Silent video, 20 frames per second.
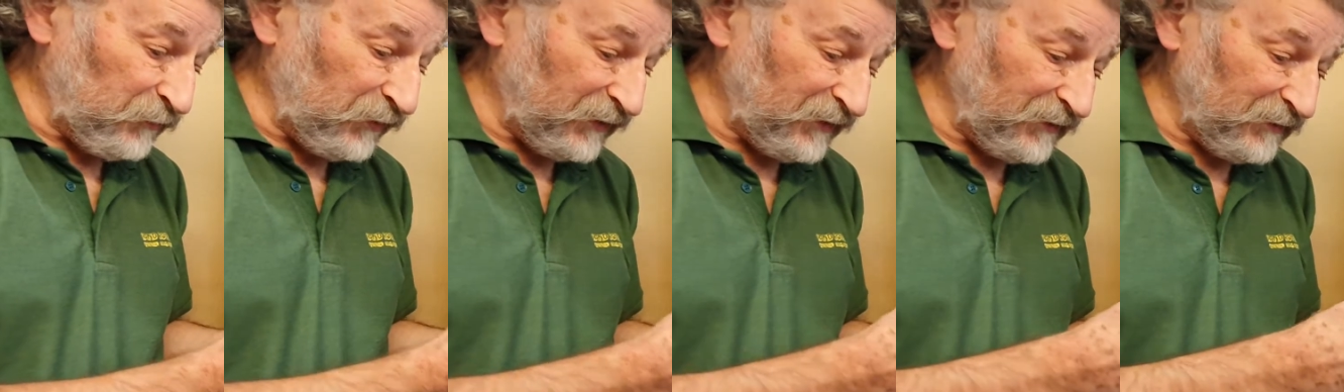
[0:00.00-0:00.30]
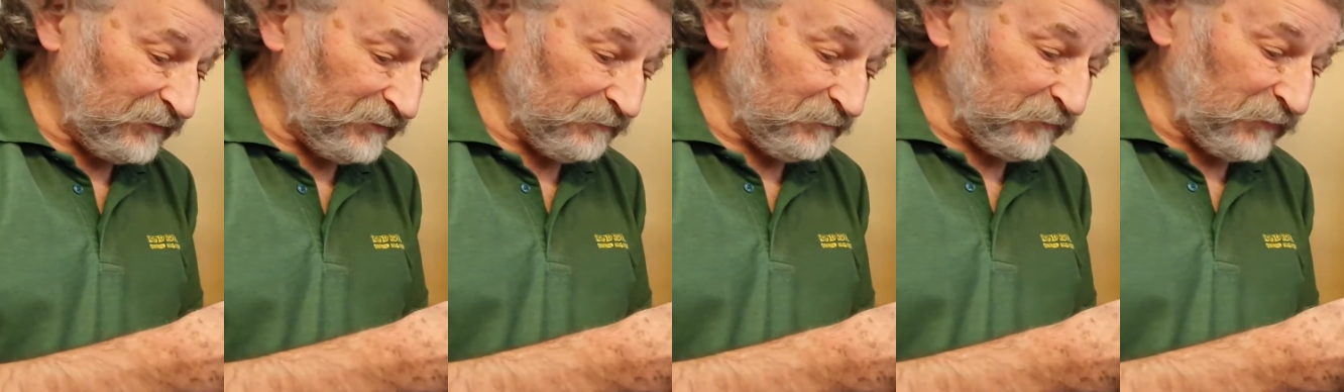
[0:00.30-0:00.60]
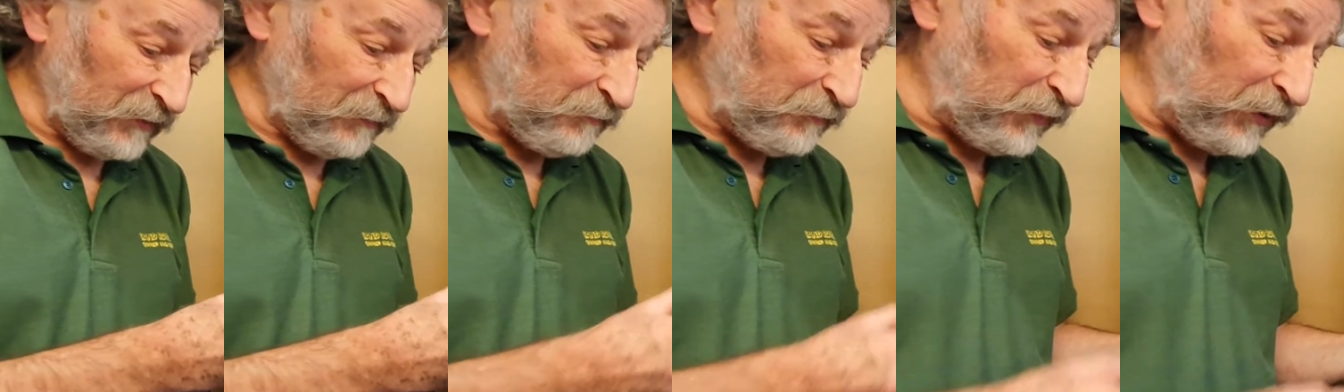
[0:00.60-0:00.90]
be
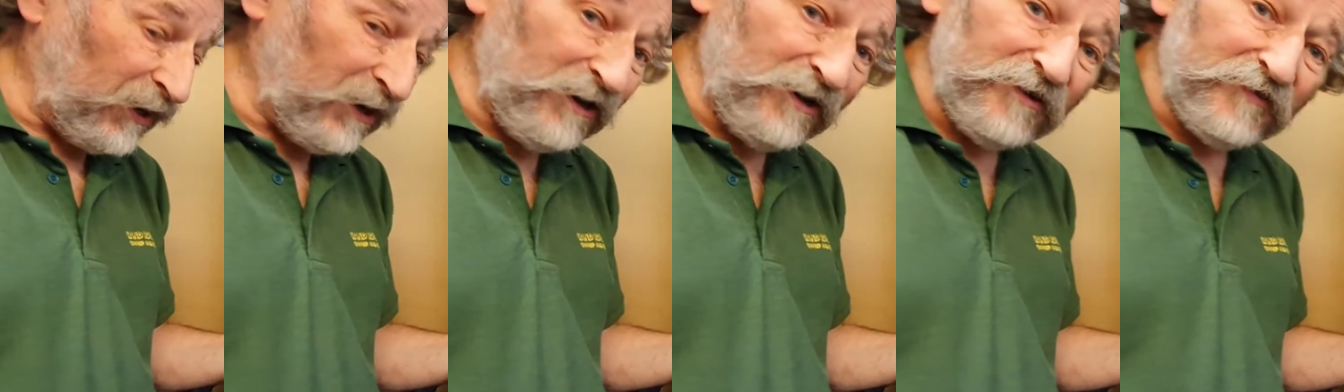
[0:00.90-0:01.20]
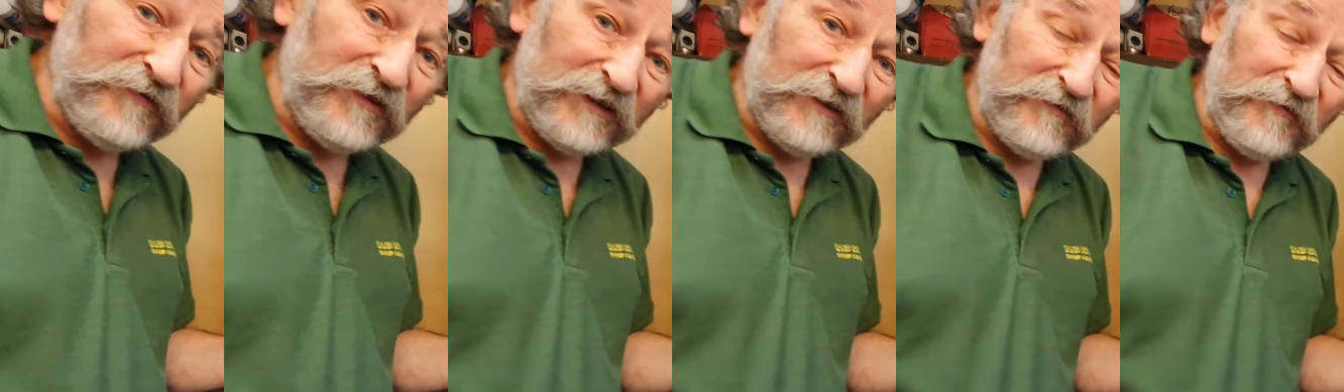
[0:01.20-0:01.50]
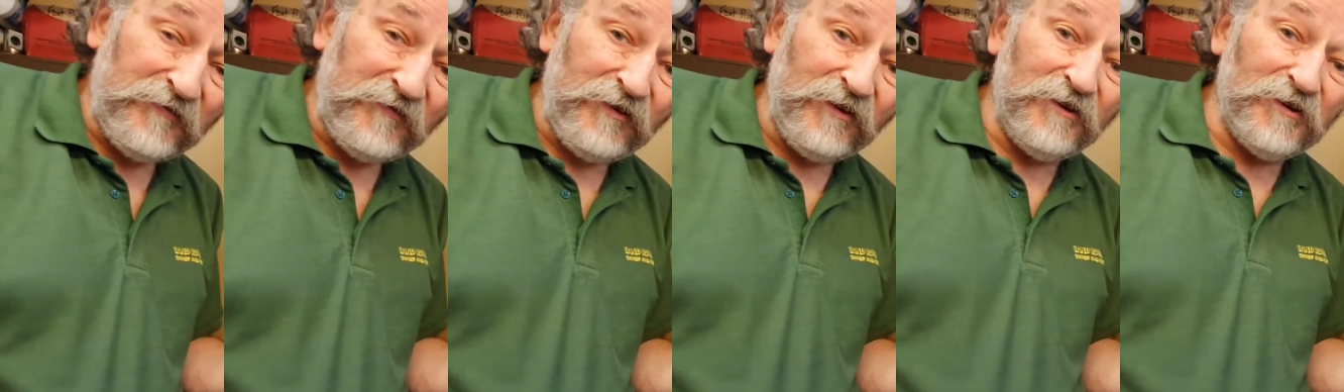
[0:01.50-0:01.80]
a perfect
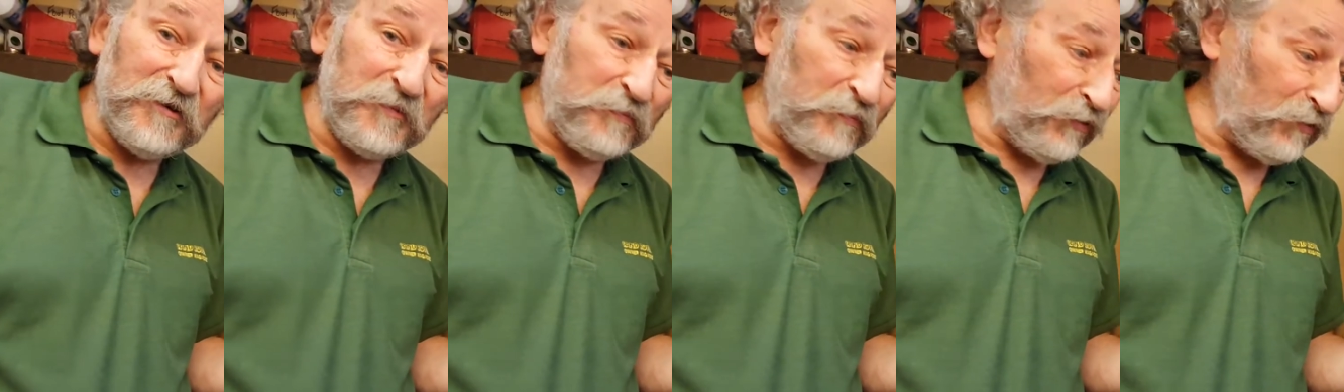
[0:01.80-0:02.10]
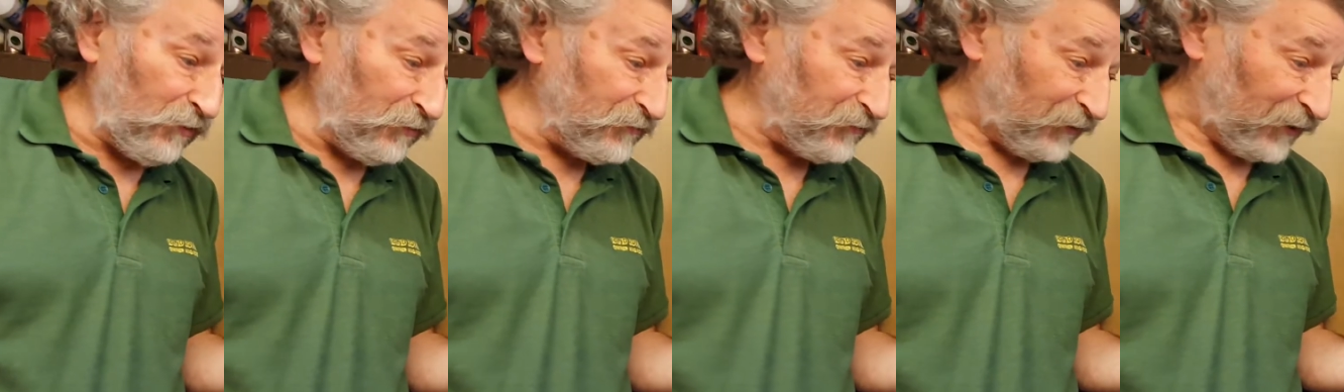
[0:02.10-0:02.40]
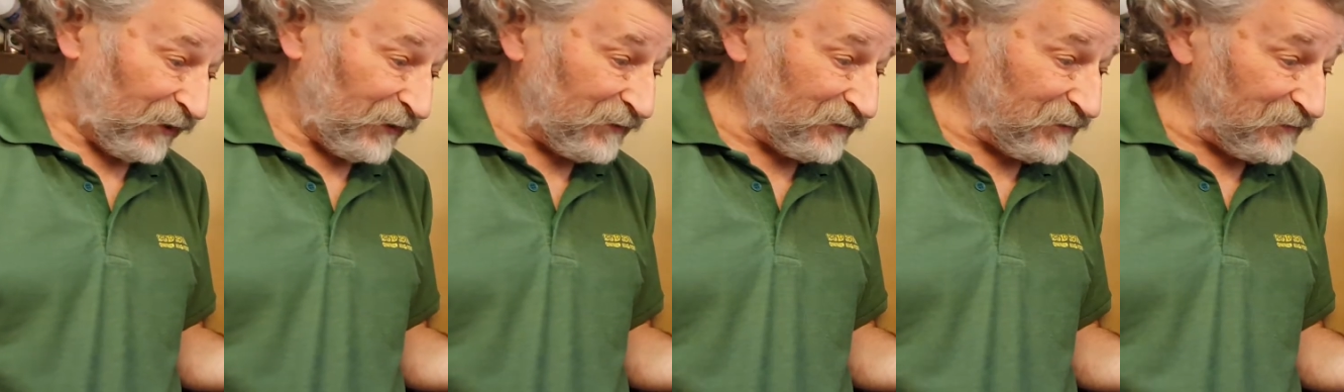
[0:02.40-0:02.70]
first
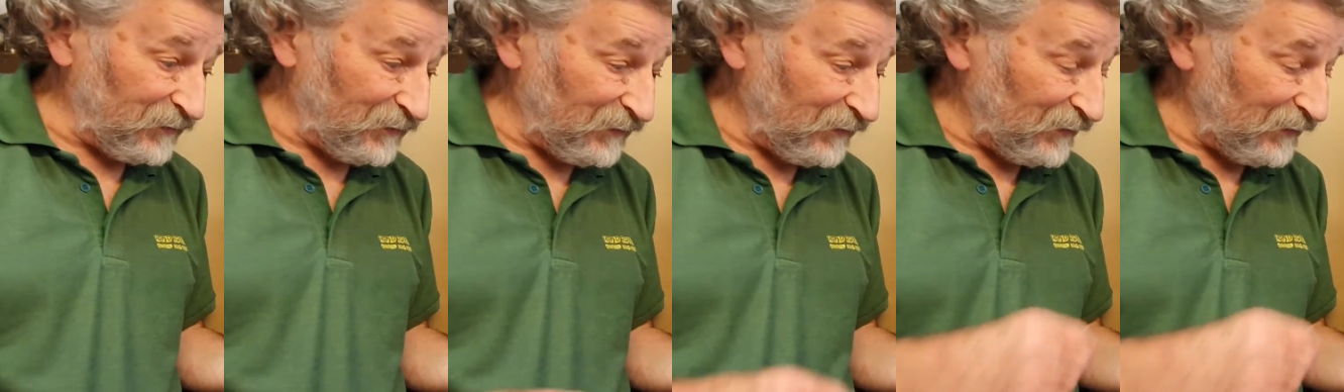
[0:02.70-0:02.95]
project